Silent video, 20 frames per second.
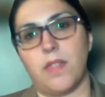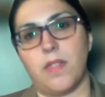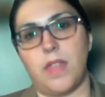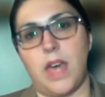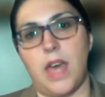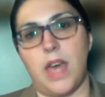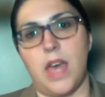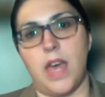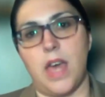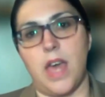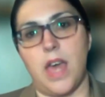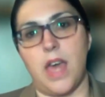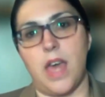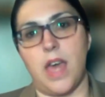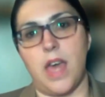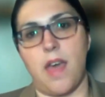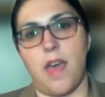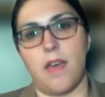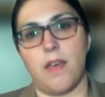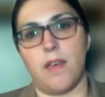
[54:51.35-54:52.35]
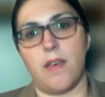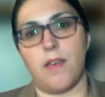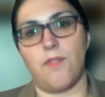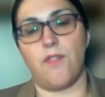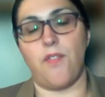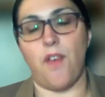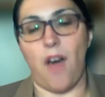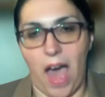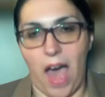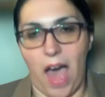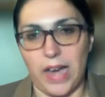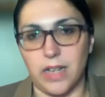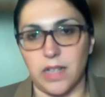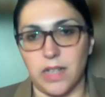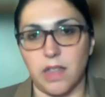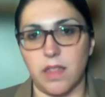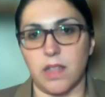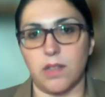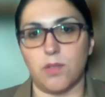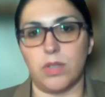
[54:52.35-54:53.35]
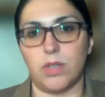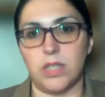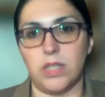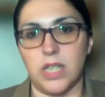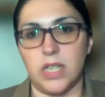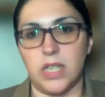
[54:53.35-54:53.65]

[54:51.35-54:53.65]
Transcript: the fact that we